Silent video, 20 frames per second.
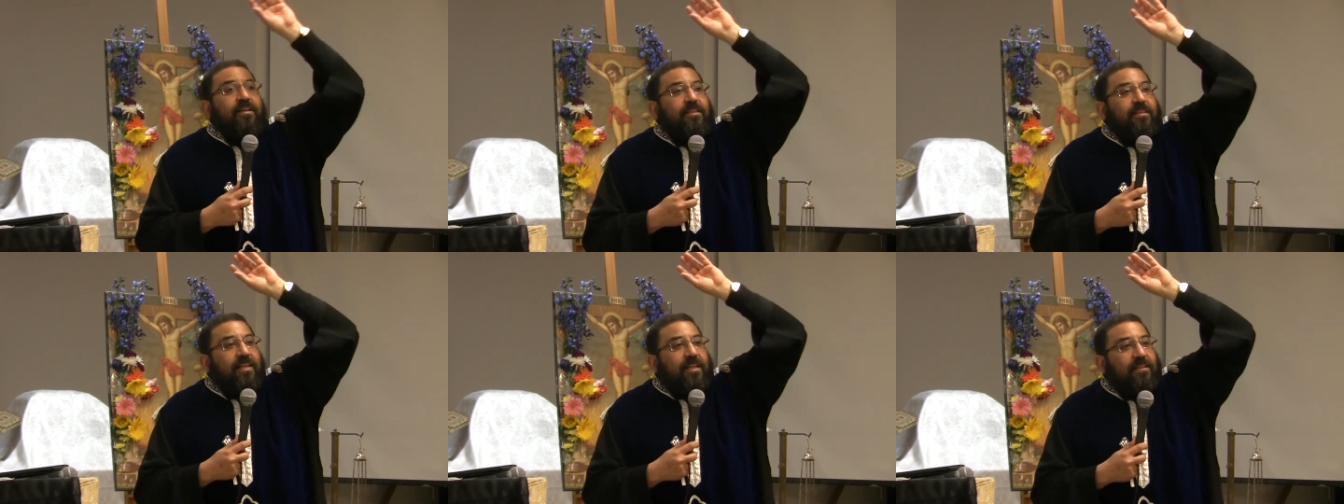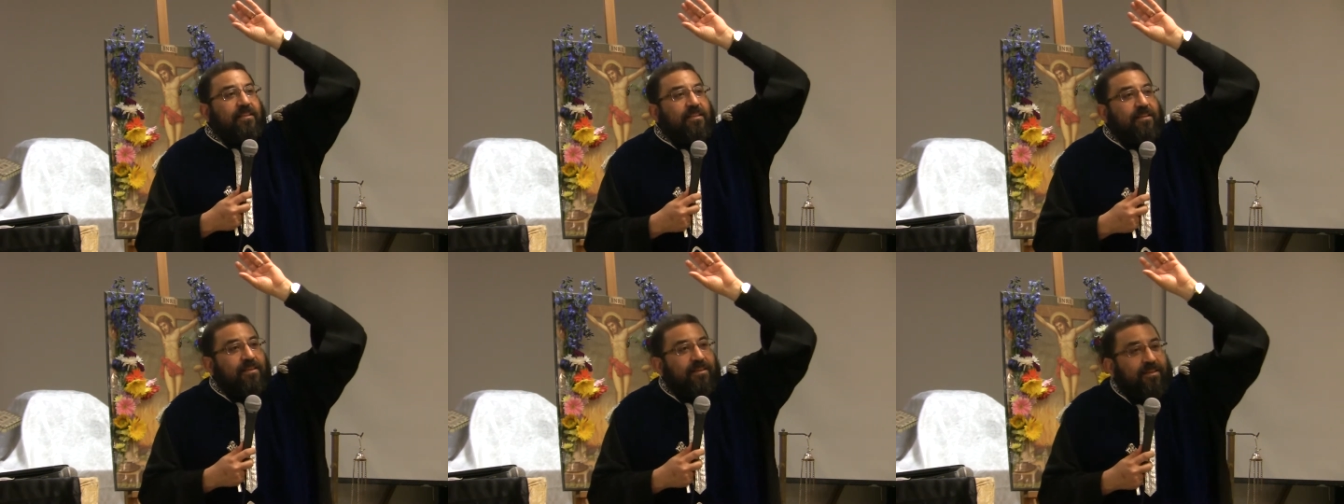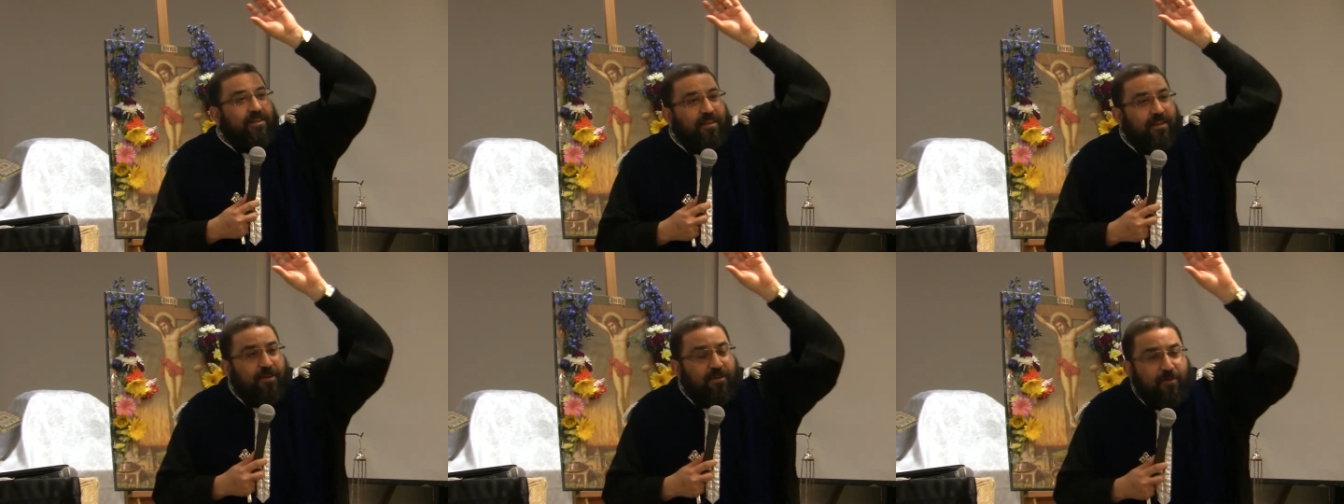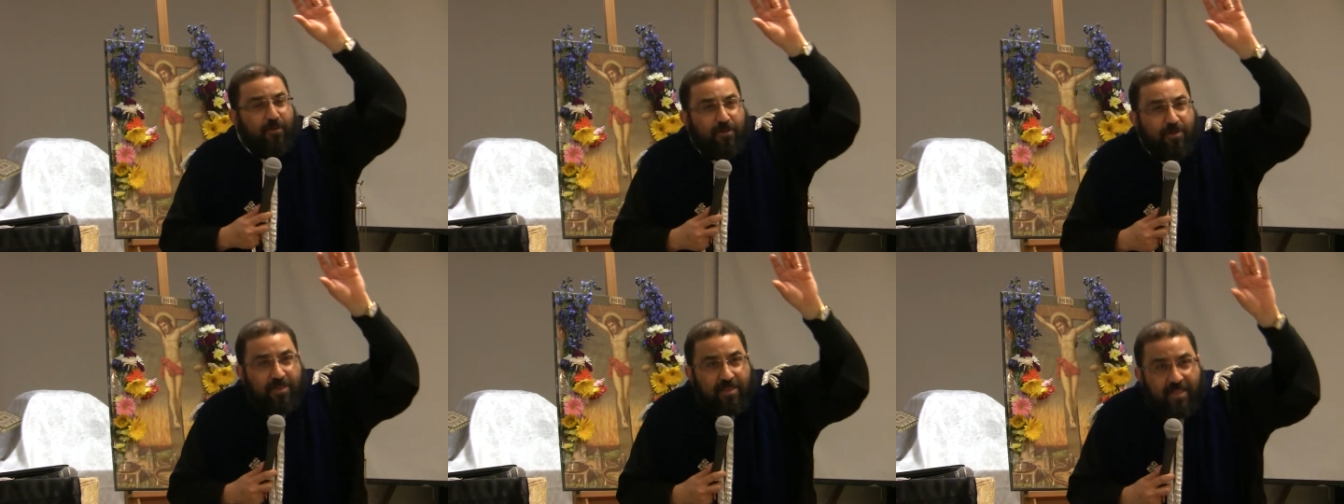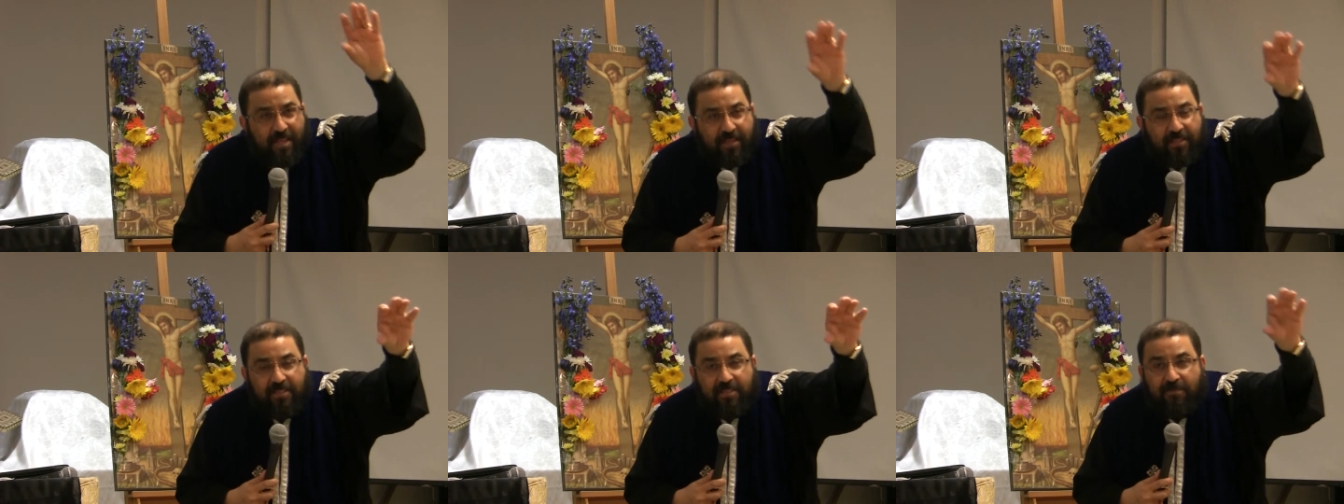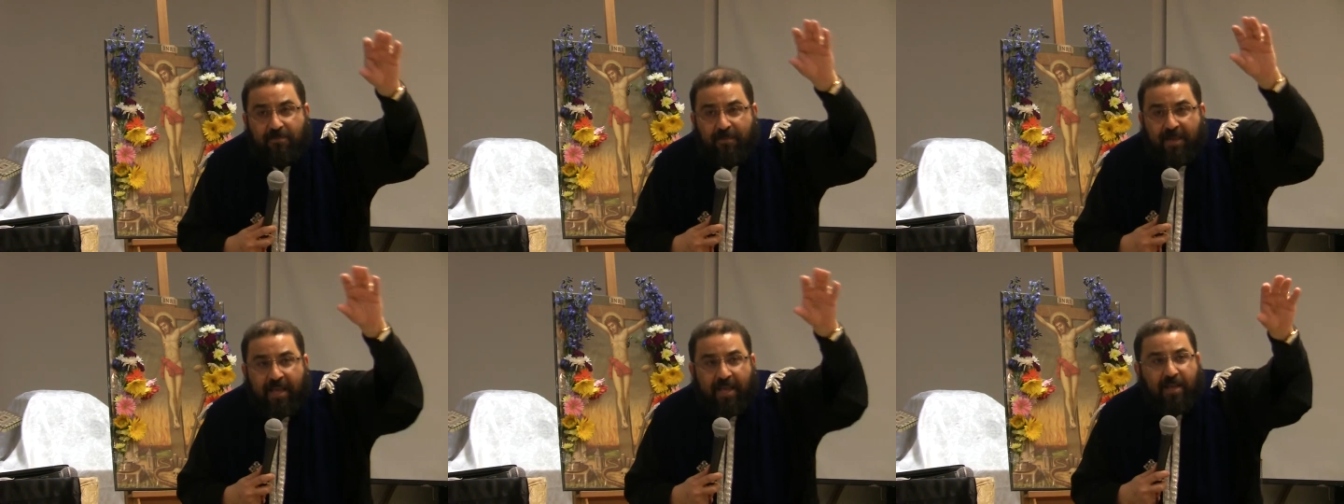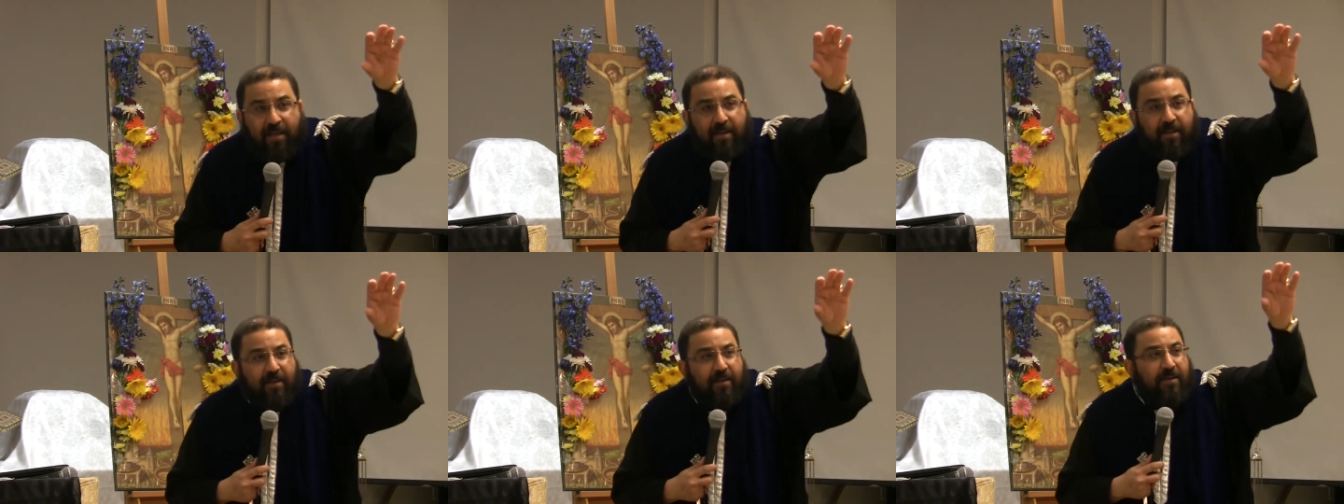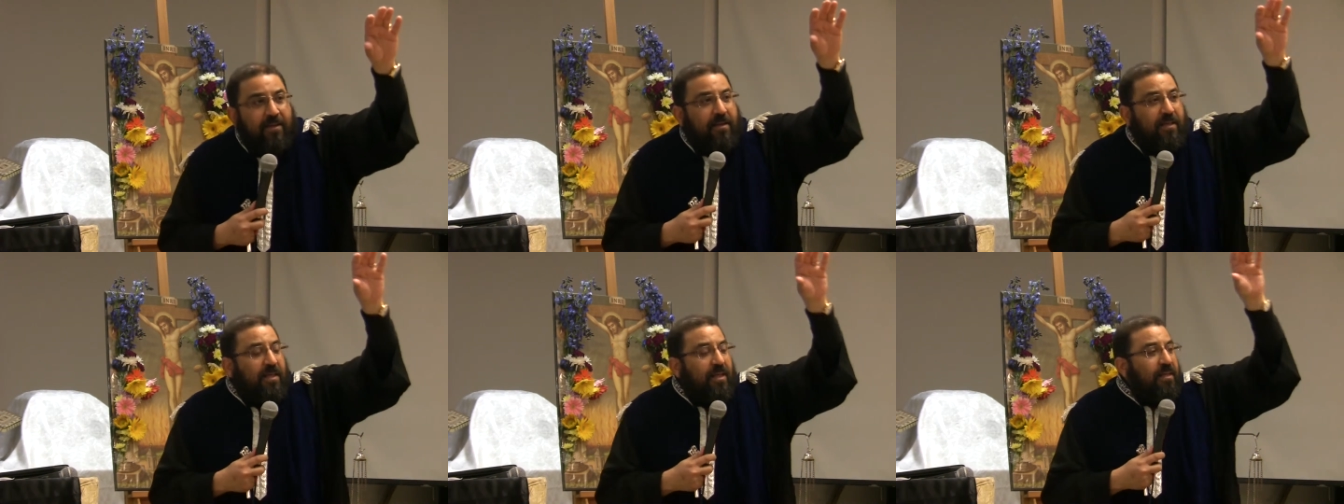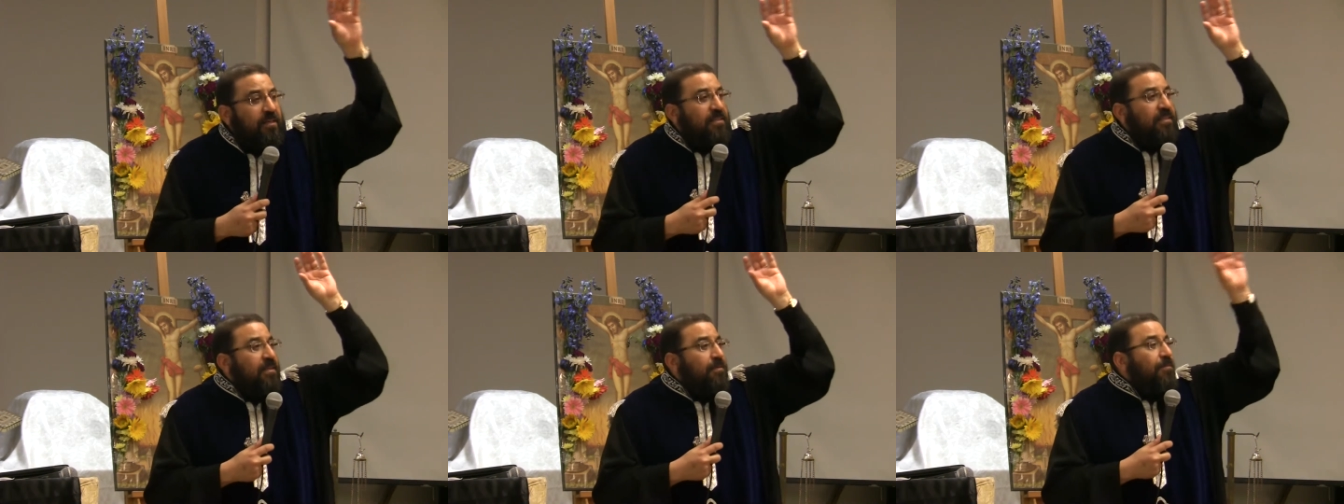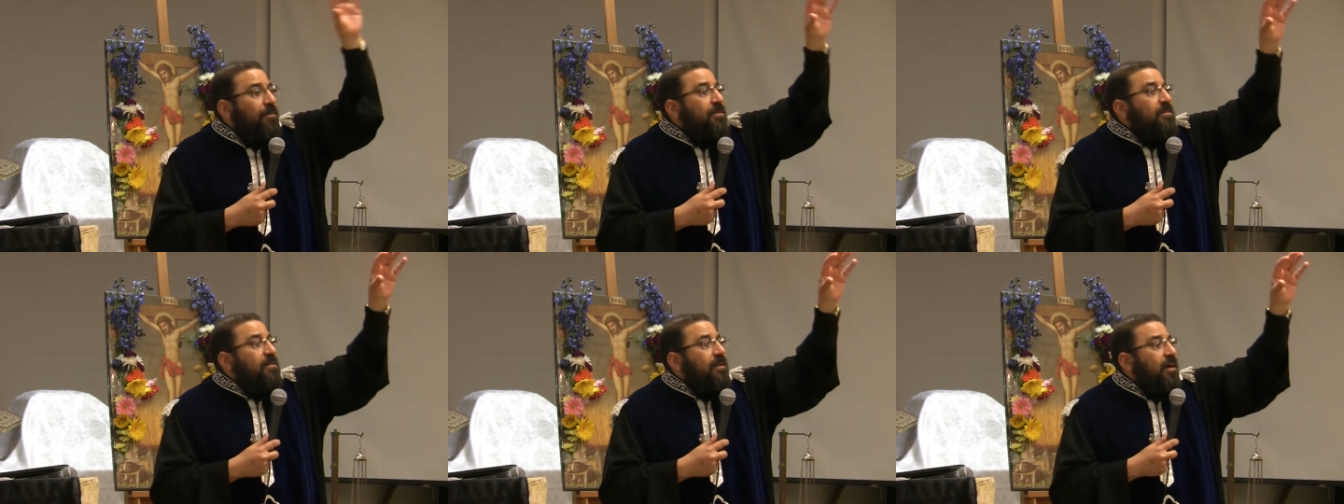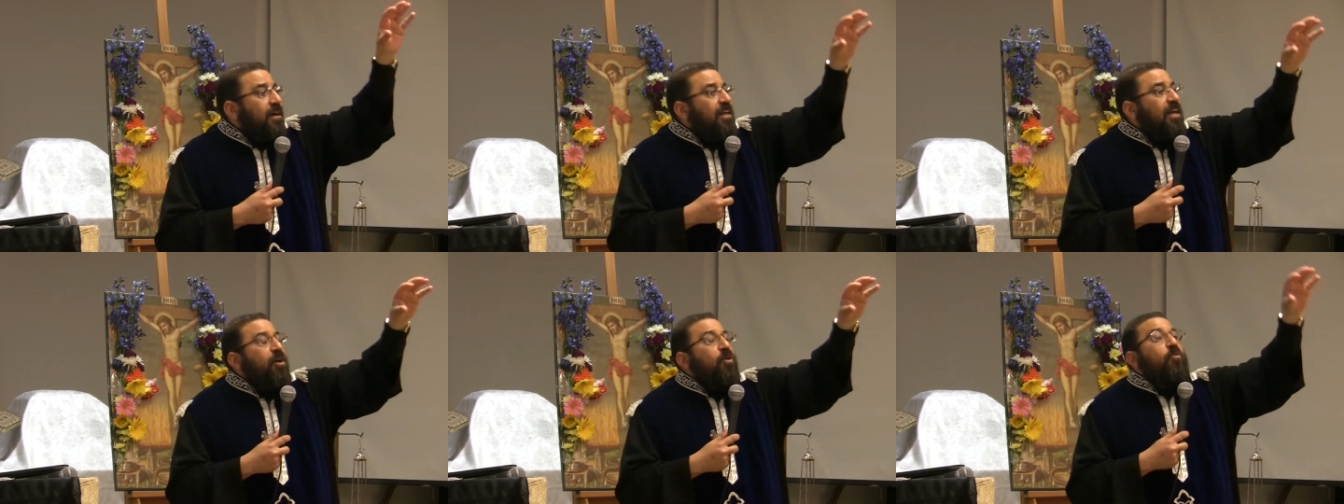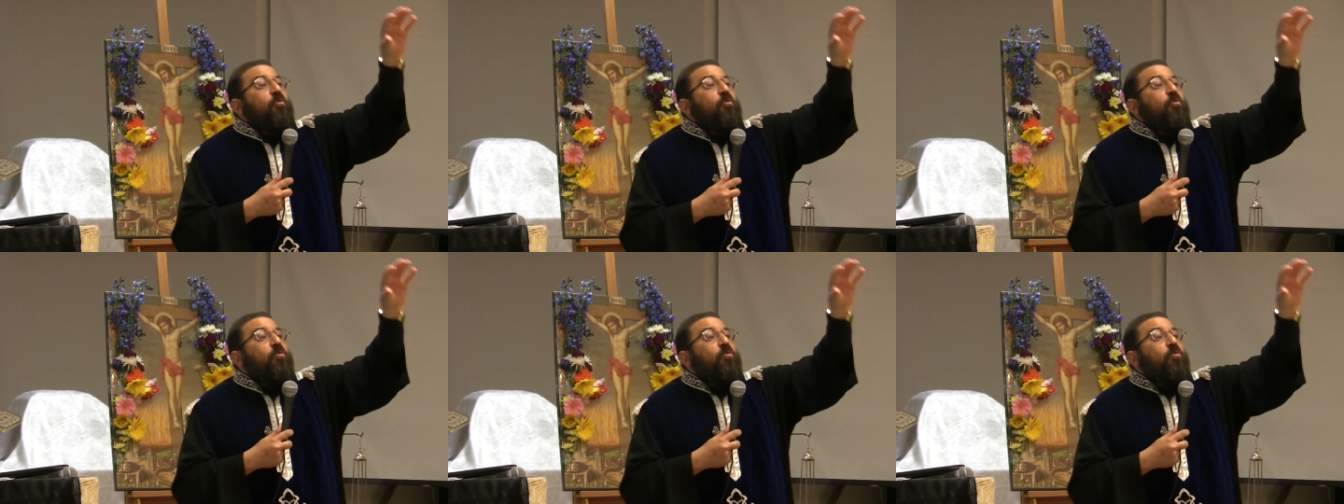that this man is the Messiah.